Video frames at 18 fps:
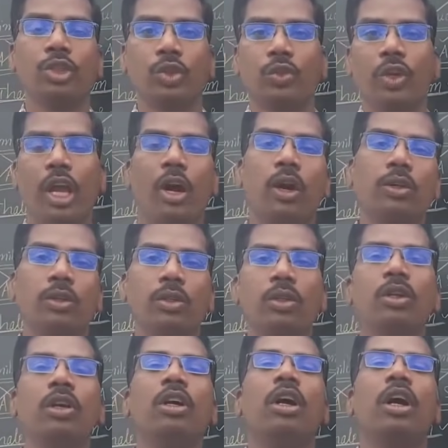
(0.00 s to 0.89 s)
So we have
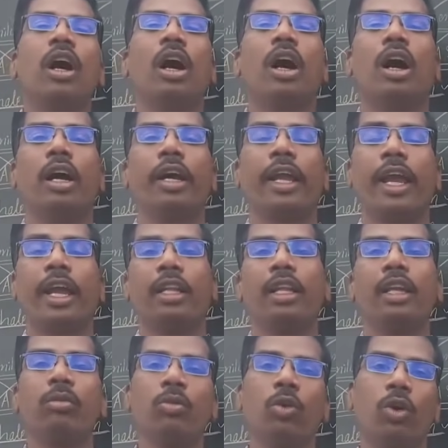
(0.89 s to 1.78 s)
to
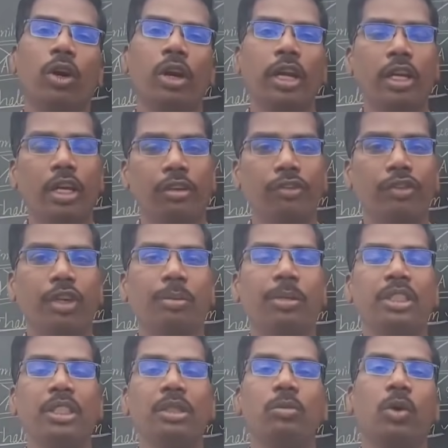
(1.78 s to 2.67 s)
gather more and
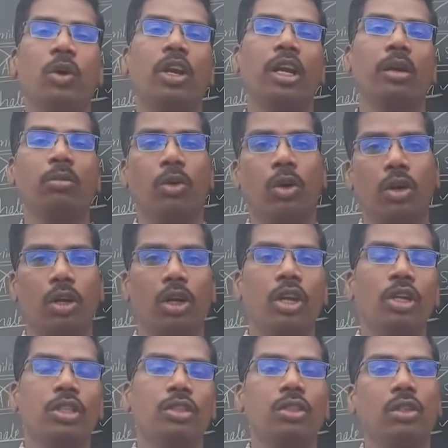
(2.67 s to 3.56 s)
information more and more.
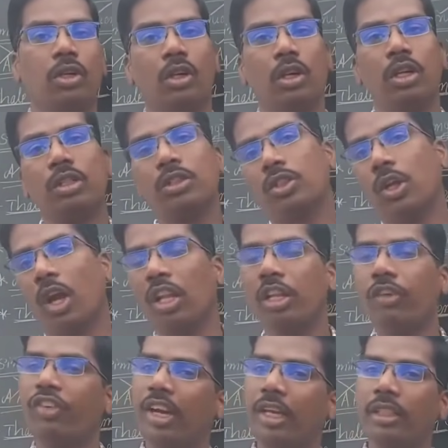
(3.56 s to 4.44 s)
So
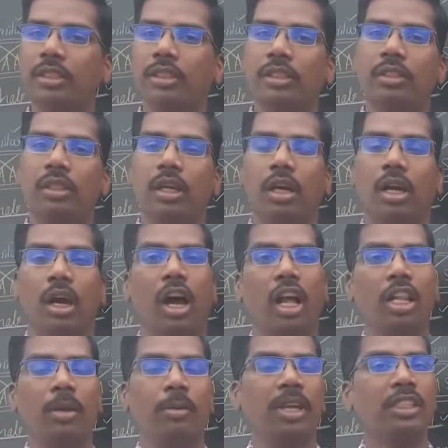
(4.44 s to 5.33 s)
all the friends,
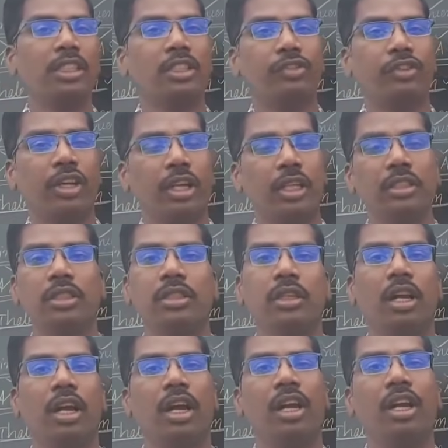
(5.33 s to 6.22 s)
all the best
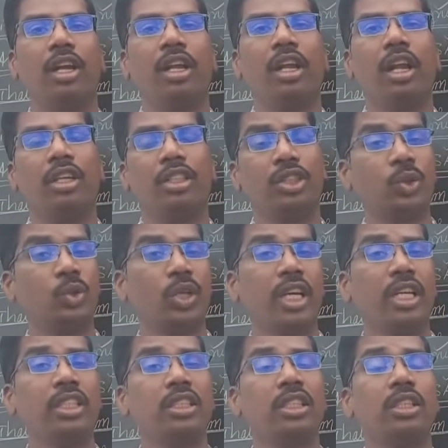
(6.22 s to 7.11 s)
friends and
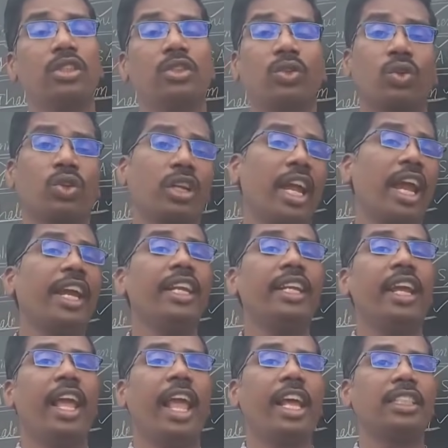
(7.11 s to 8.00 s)
students. So
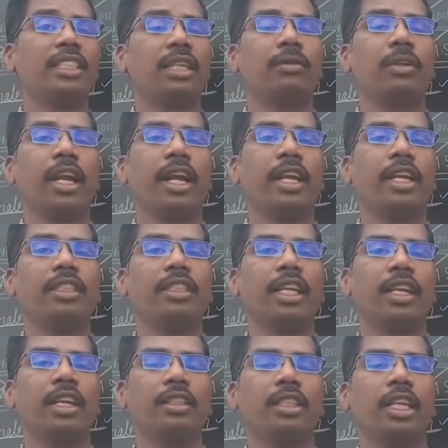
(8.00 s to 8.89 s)
write exam grand
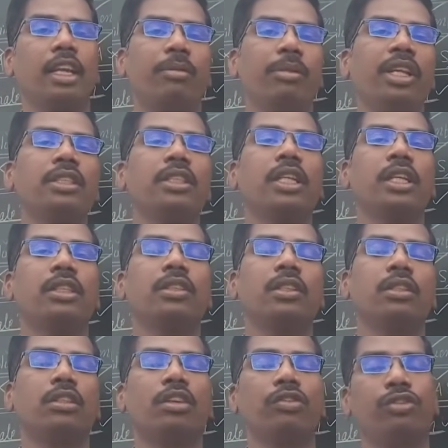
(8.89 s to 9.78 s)
test and send me
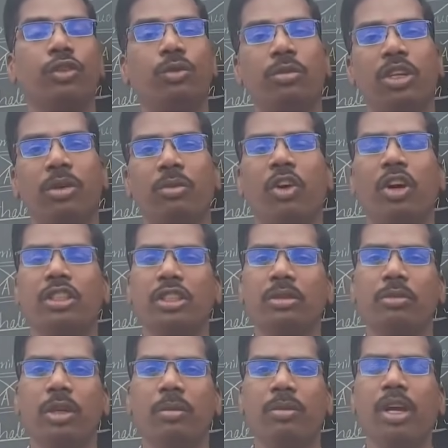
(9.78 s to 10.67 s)
screenshot of to my
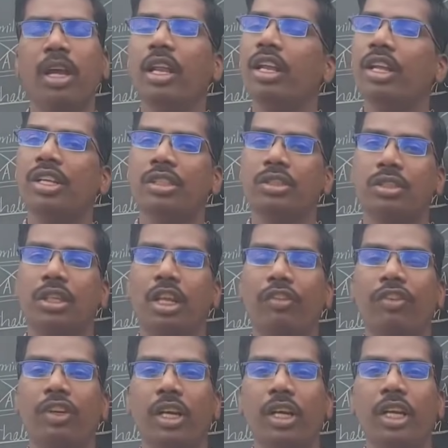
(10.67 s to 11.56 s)
WhatsApp number. So
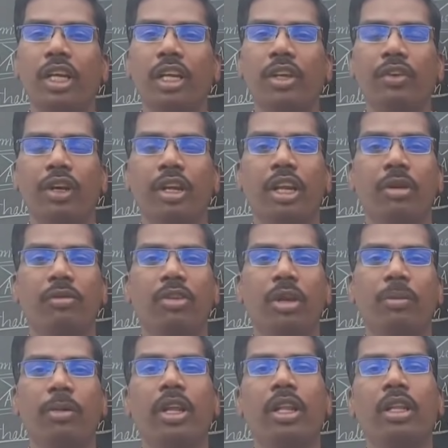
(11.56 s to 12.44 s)
definitely your name
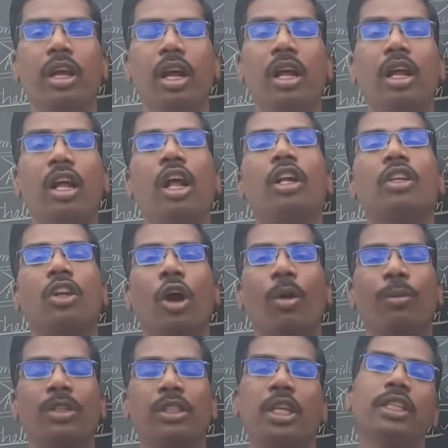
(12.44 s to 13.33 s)
will be in the
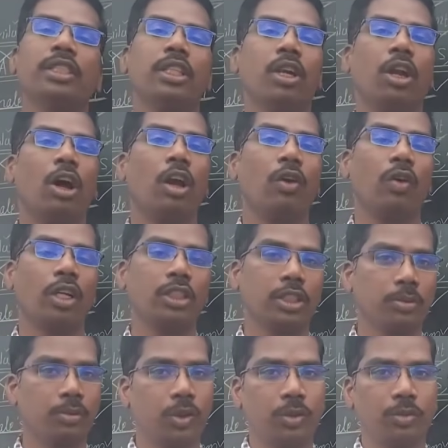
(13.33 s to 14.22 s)
toppers list in all
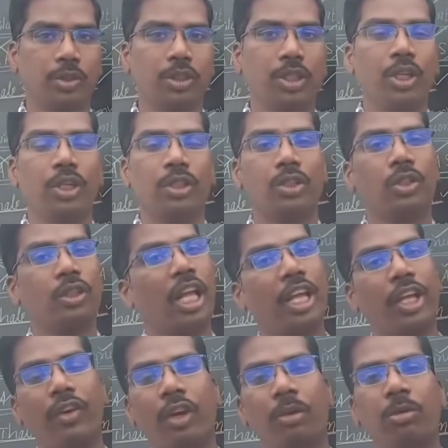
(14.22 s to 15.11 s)
WhatsApp groups. So
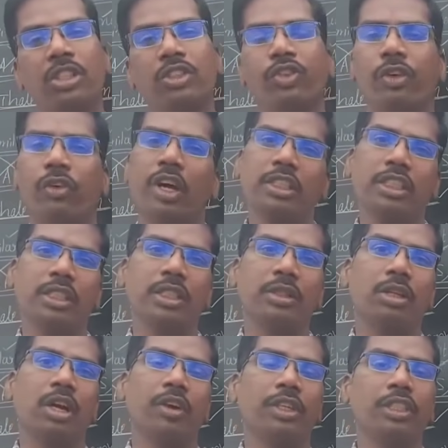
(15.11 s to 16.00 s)
thank you very much for
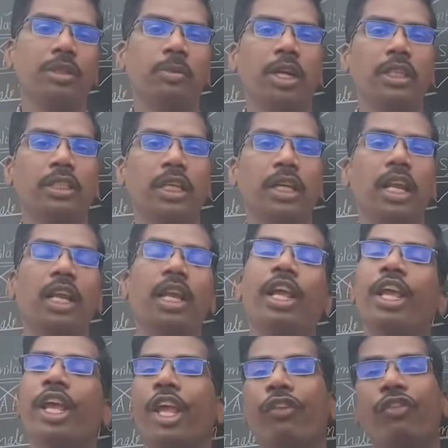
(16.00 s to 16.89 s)
watching Gauri Smart
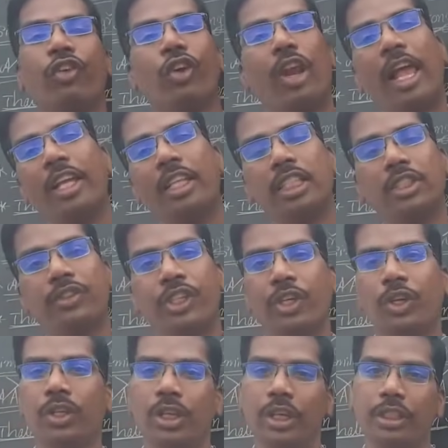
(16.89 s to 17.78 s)
channel. If you like this
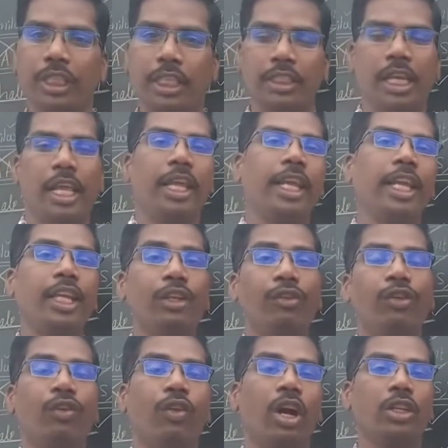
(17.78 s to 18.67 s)
video, you'll just like
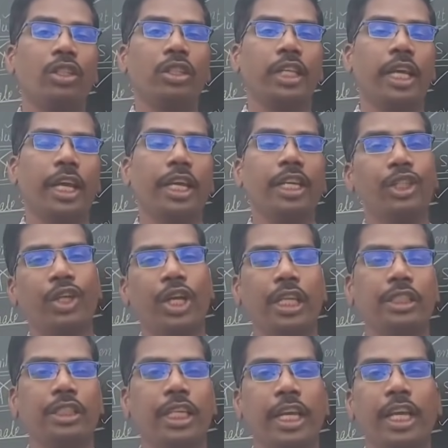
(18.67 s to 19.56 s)
it. If you want to share it, you
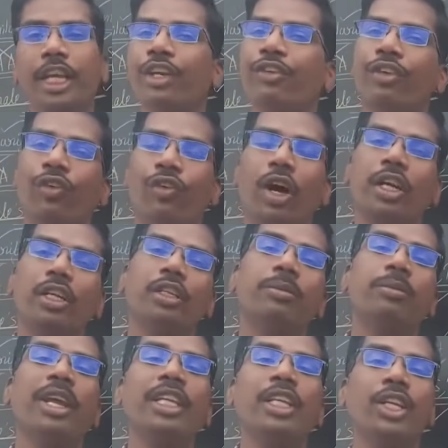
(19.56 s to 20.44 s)
can share it. If you want
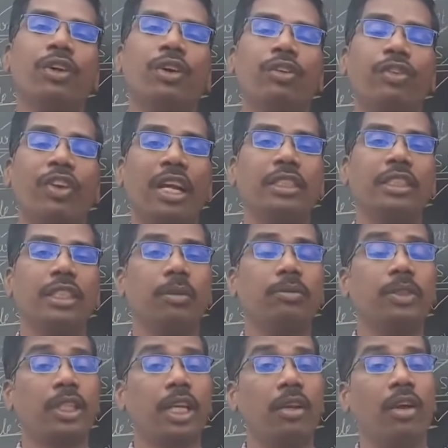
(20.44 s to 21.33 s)
to make your friends
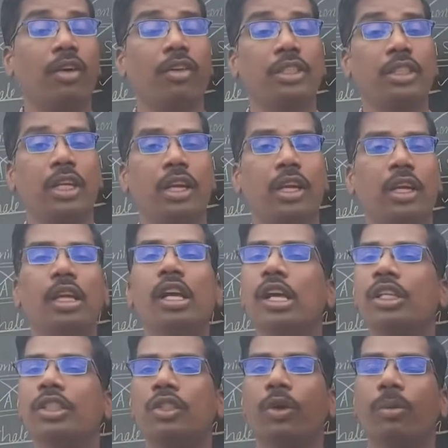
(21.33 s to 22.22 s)
subscribe our channel,
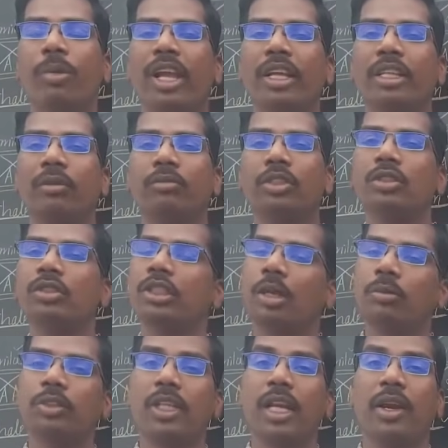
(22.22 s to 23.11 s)
so make them to
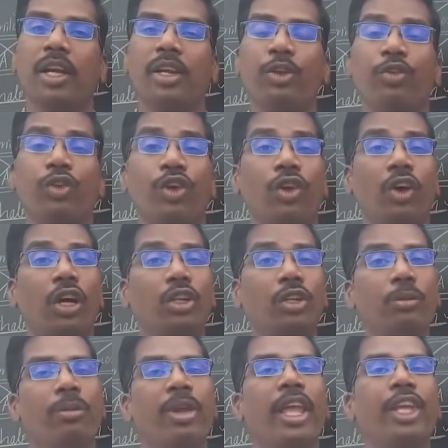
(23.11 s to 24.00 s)
subscribe. And if you
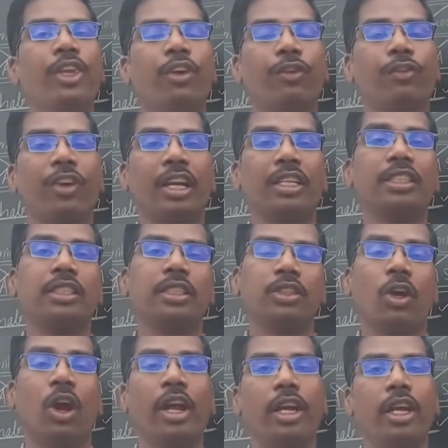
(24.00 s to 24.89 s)
want to make your friends
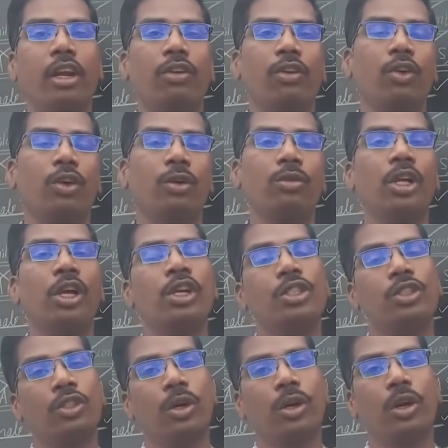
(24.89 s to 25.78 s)
join in our group,
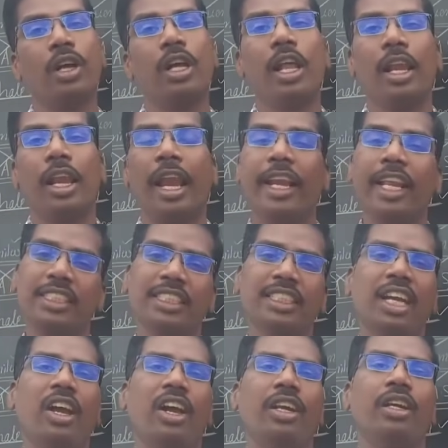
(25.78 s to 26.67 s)
so let
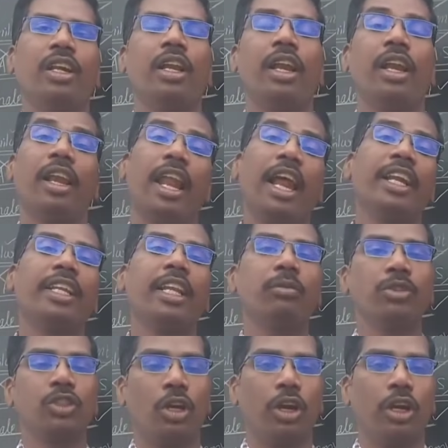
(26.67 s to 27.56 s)

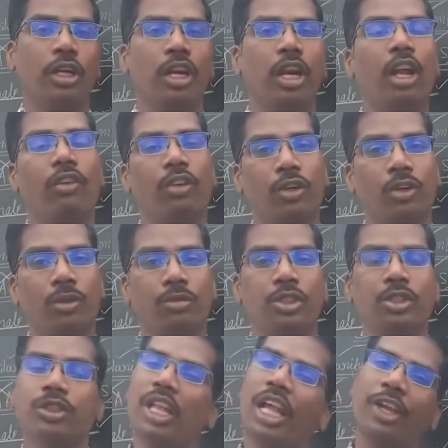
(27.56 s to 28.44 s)
them join in our
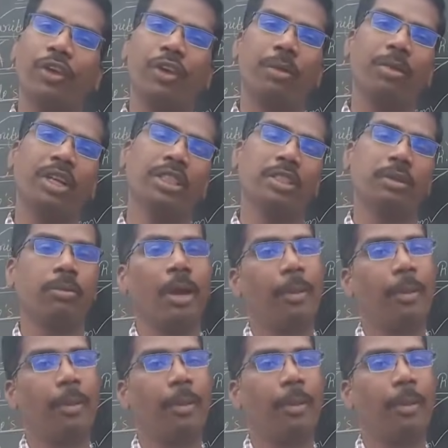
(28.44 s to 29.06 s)
groups. Thank you very much.